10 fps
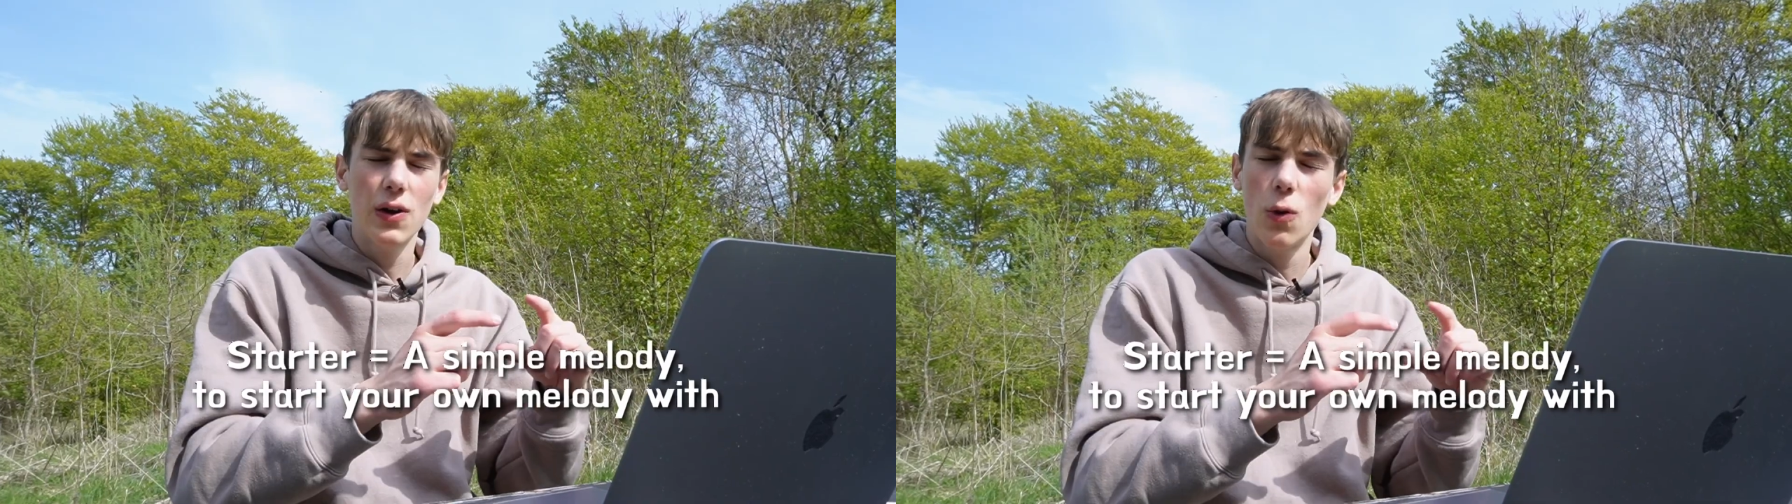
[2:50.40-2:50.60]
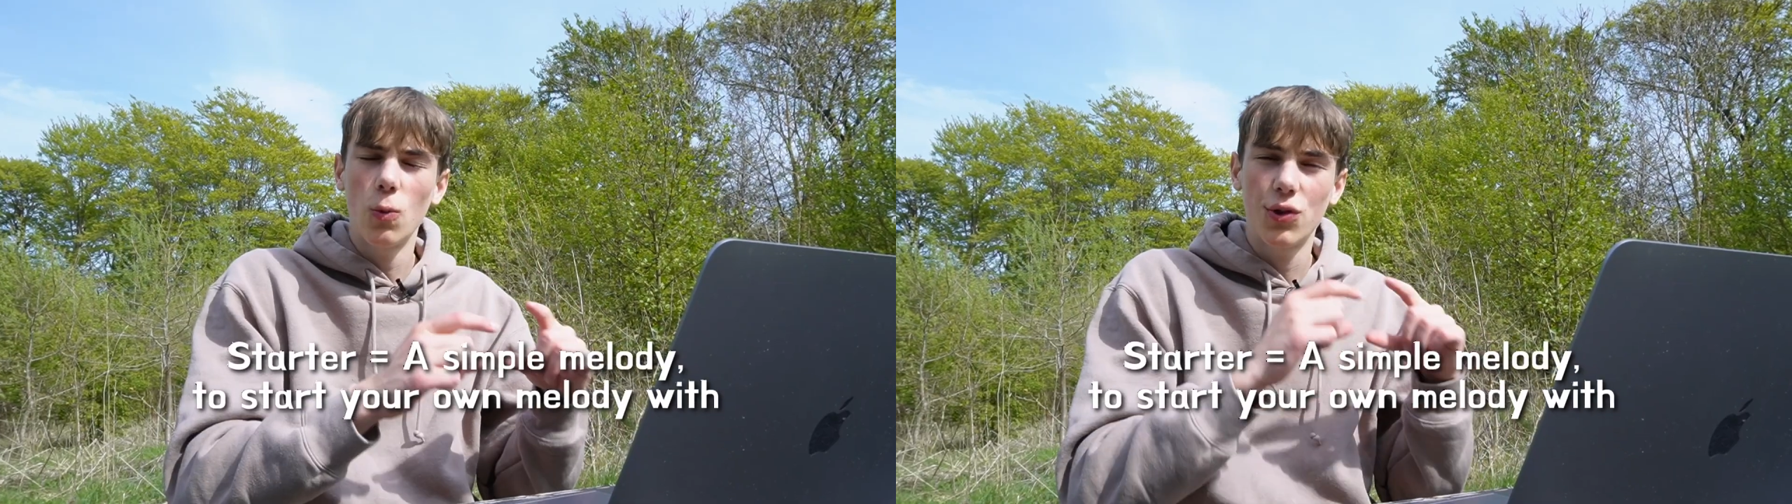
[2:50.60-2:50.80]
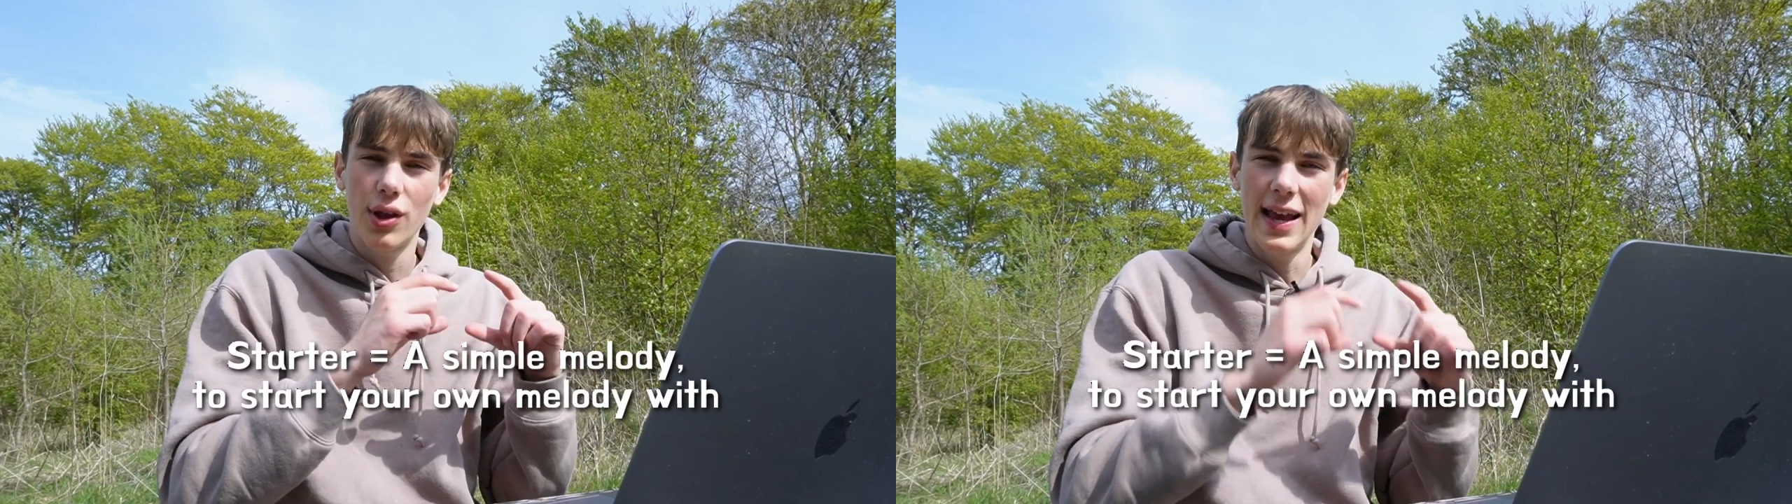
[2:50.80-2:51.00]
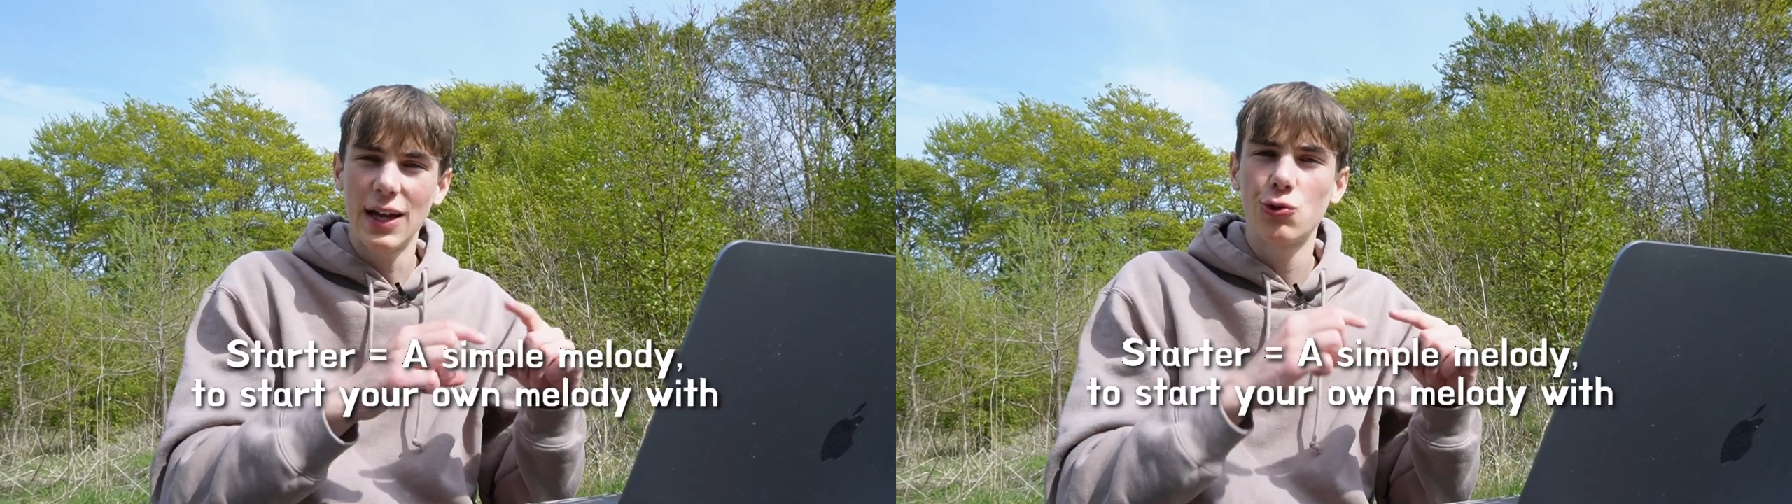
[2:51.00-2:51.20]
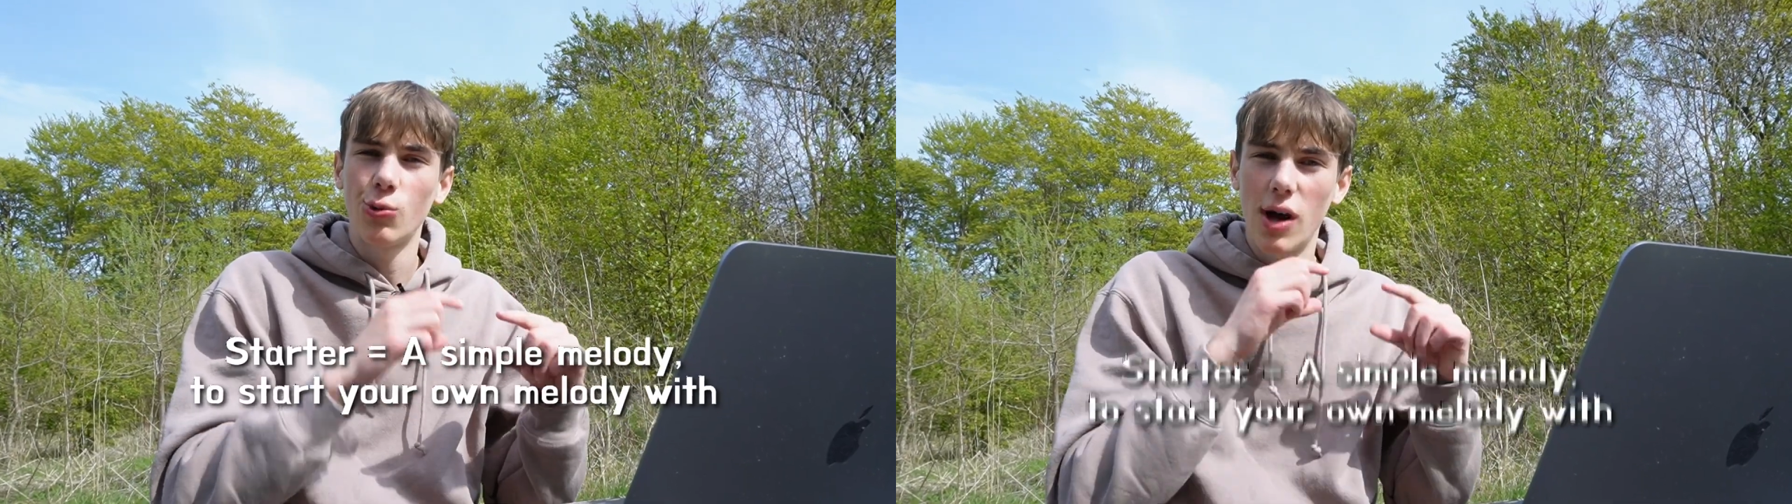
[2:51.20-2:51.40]
out with an
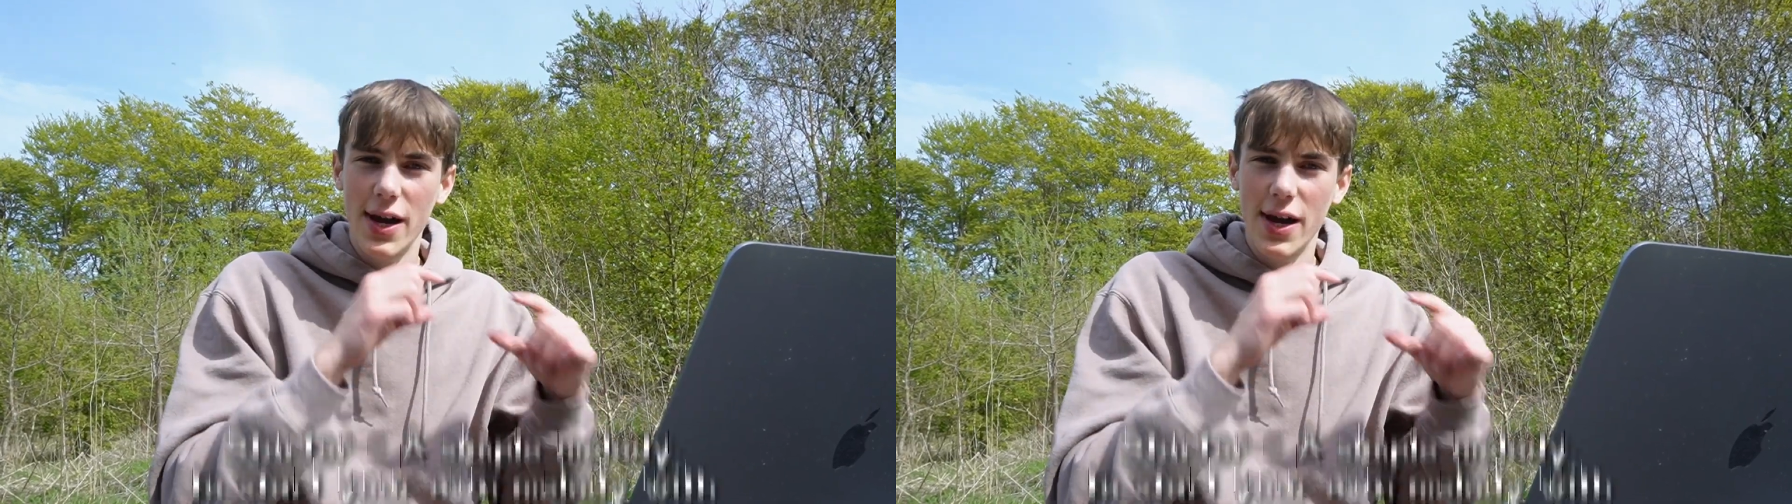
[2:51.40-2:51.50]
actual